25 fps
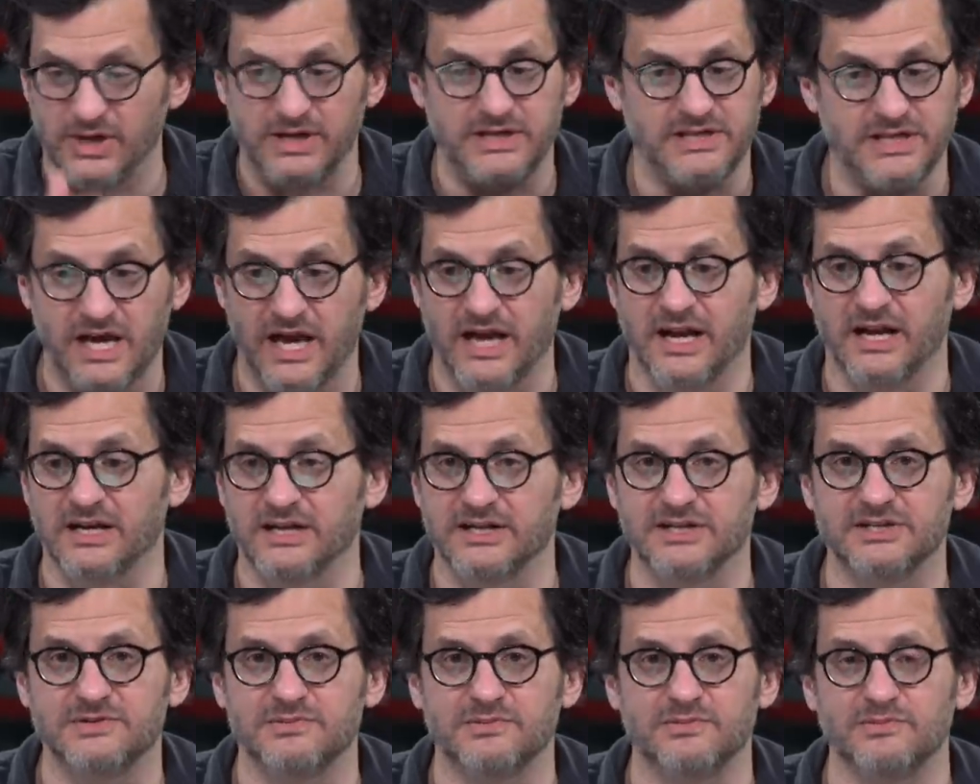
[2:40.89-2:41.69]
but
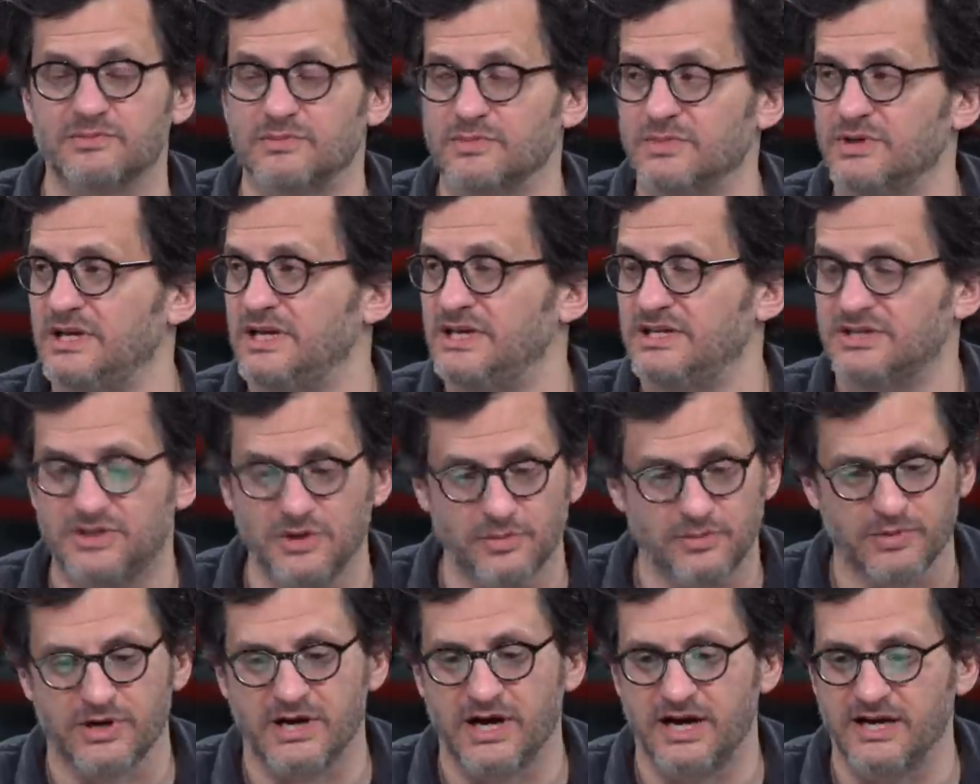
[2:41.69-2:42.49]
Donald is he's
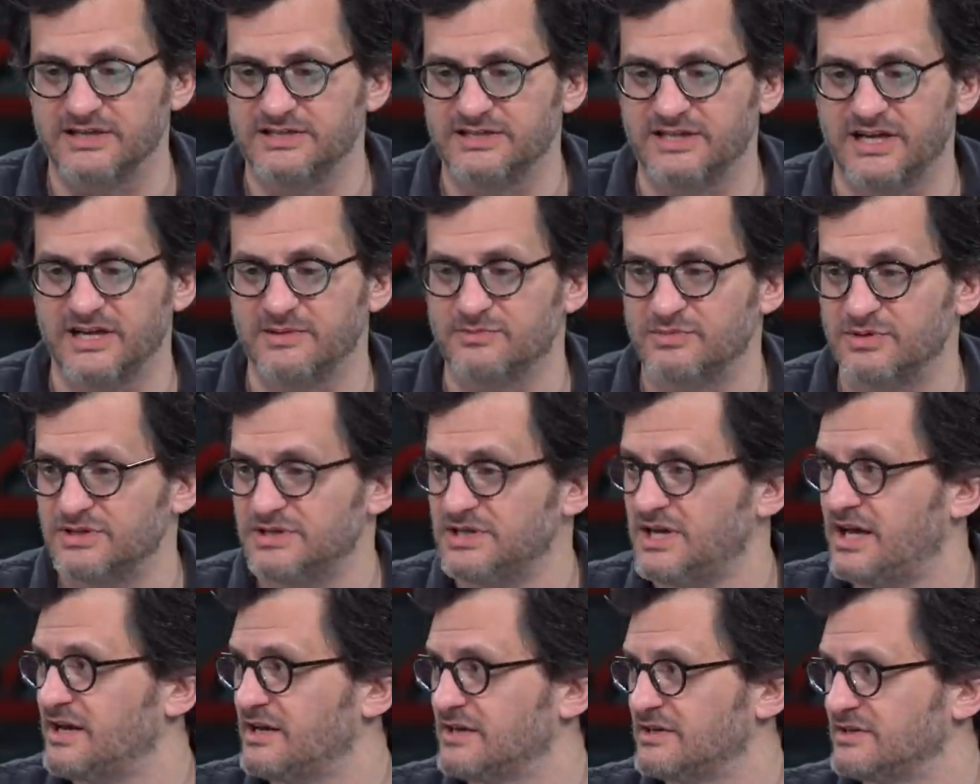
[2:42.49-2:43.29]
super condescending, but
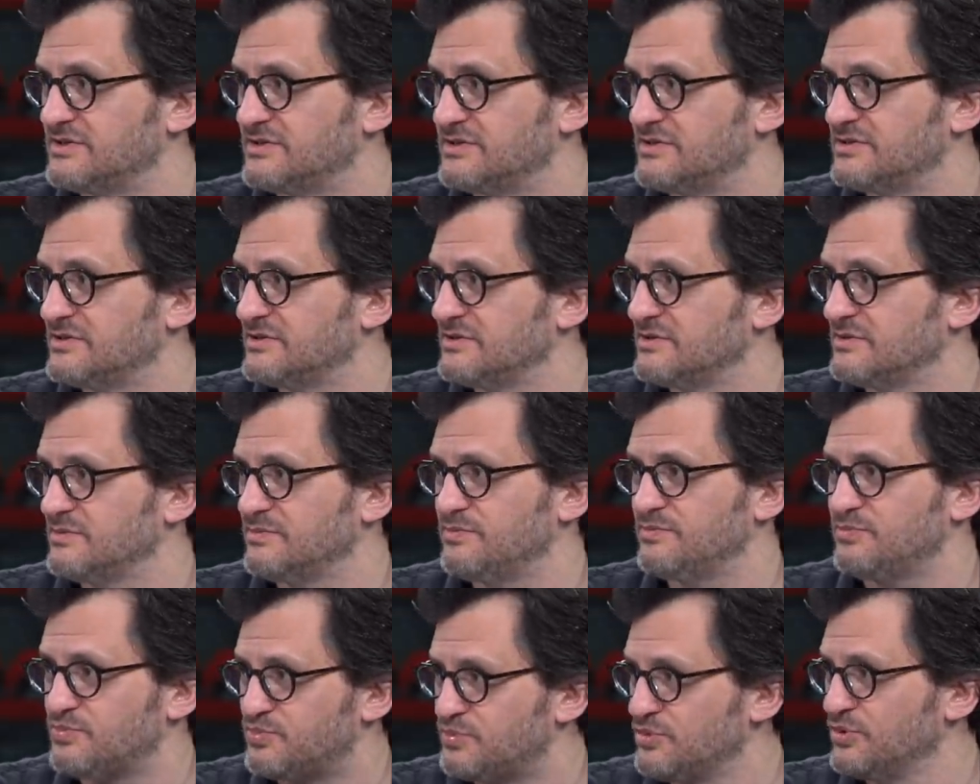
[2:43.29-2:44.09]
Donald is
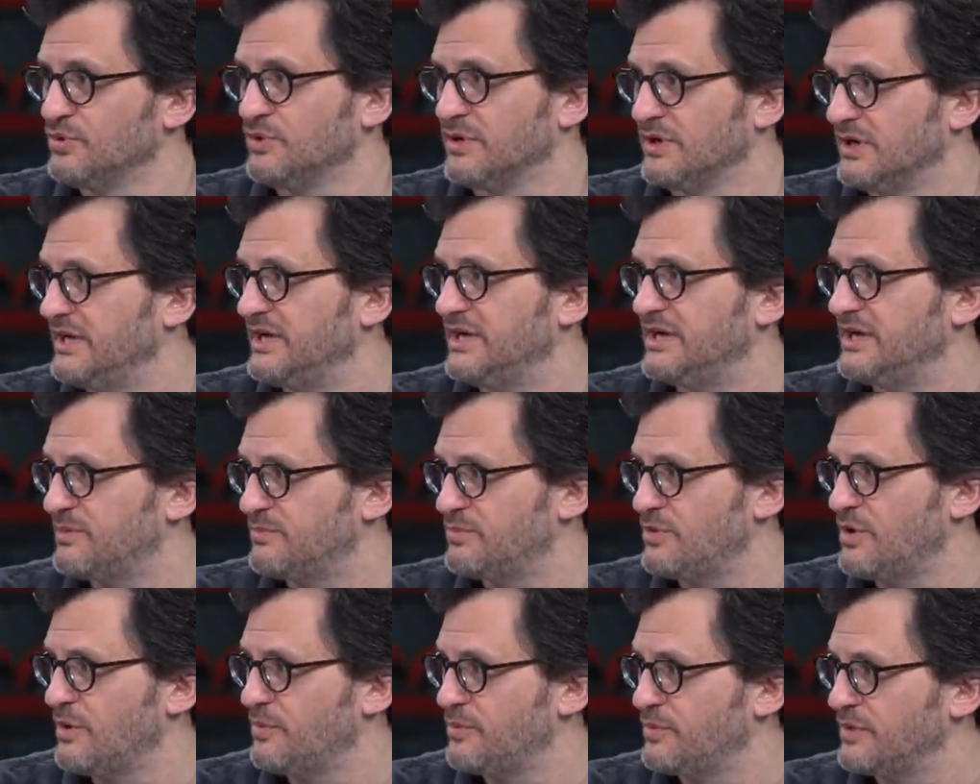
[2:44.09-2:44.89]
brutally
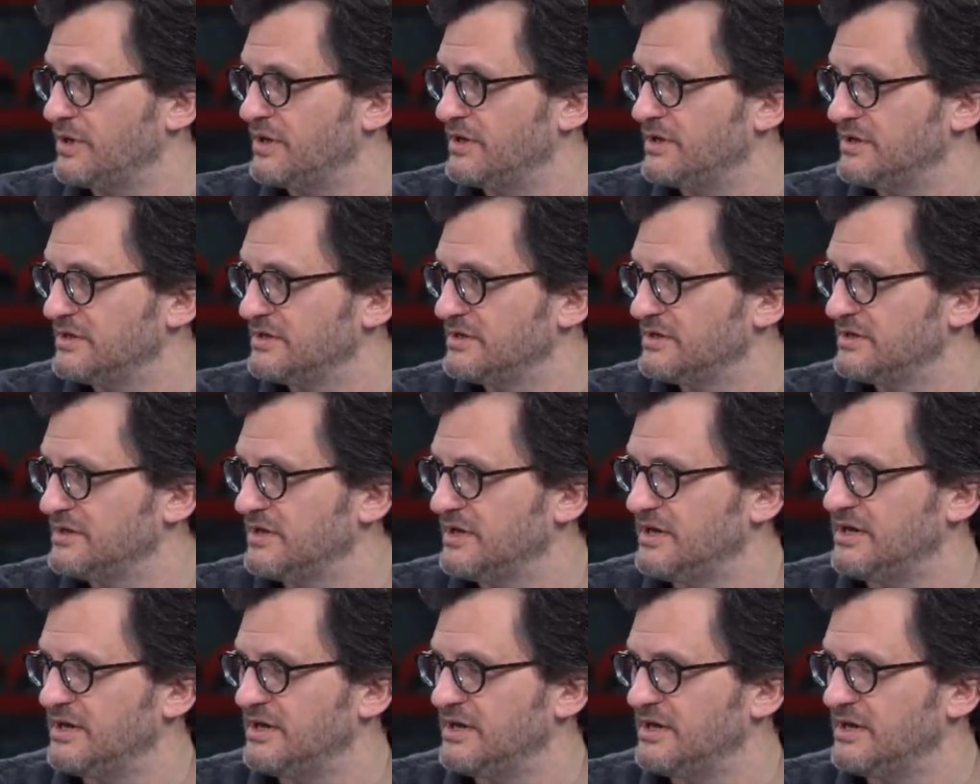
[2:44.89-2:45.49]
inappropriate. Mm.